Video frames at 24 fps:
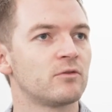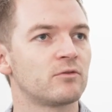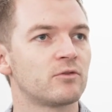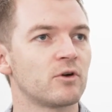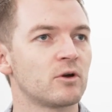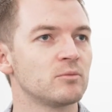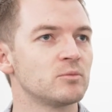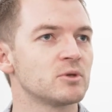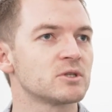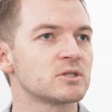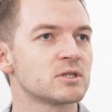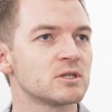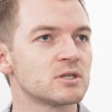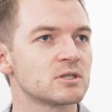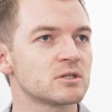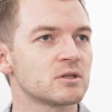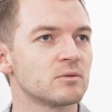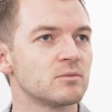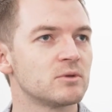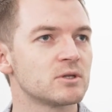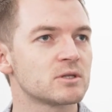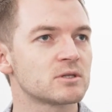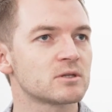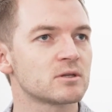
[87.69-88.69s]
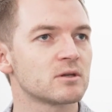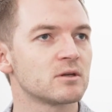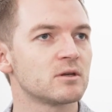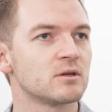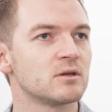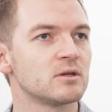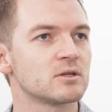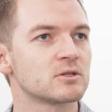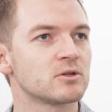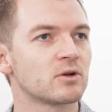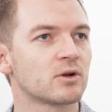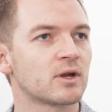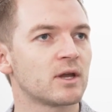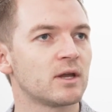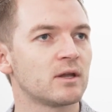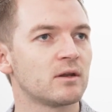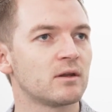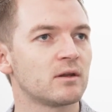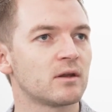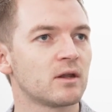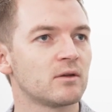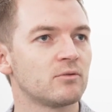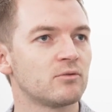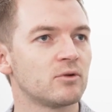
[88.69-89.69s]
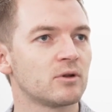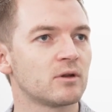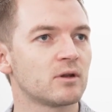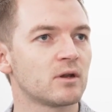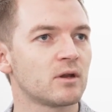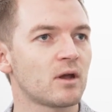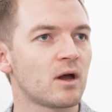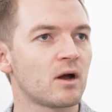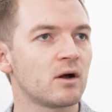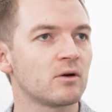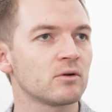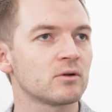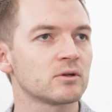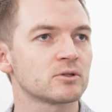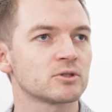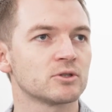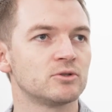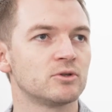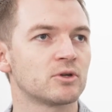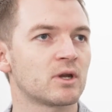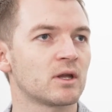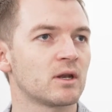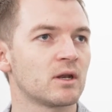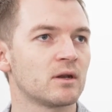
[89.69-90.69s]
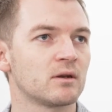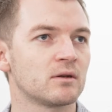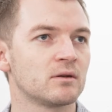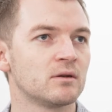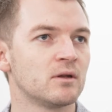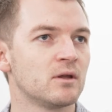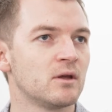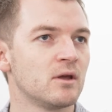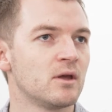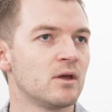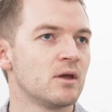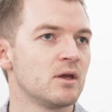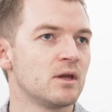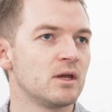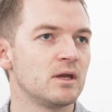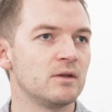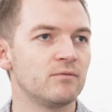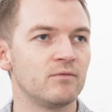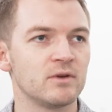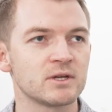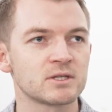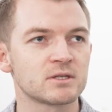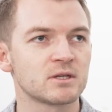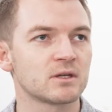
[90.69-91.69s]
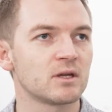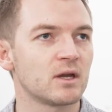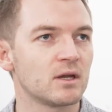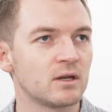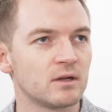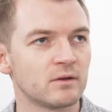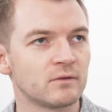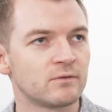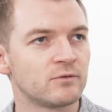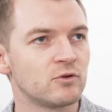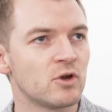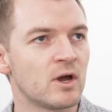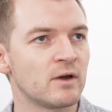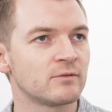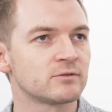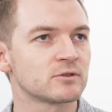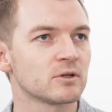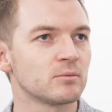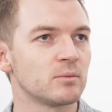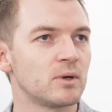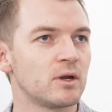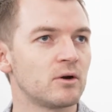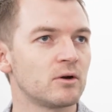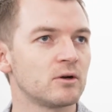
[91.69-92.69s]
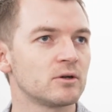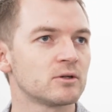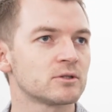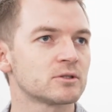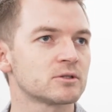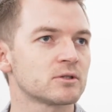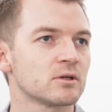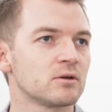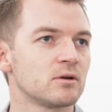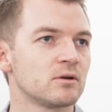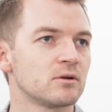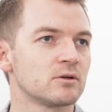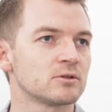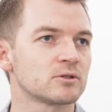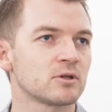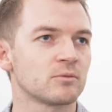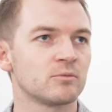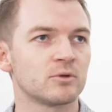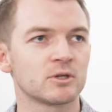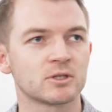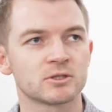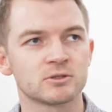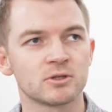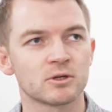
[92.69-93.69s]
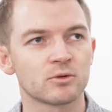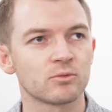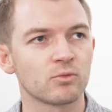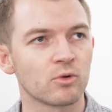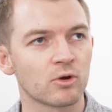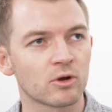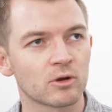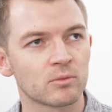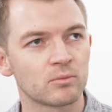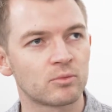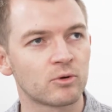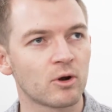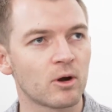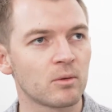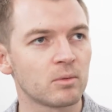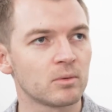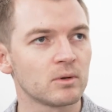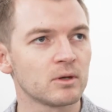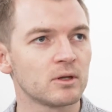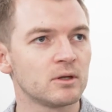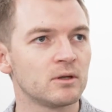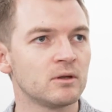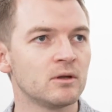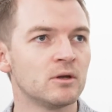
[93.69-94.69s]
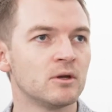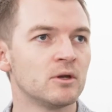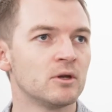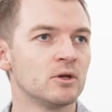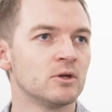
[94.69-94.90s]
your system is located and written out, so you can investigate if you have some errors or something's not working properly.